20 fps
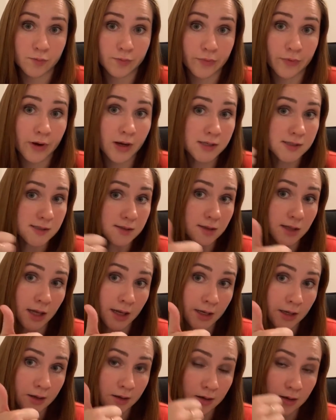press
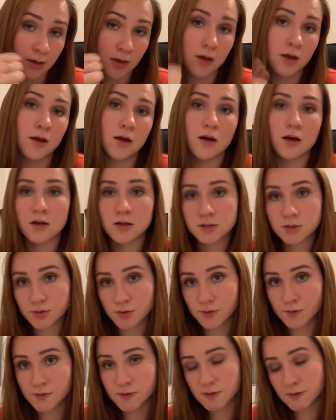like
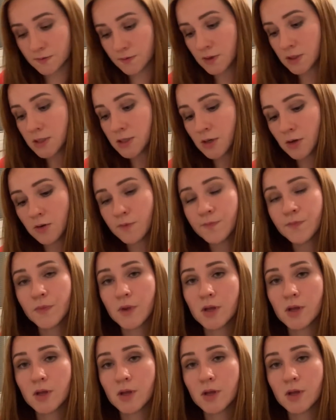under this video.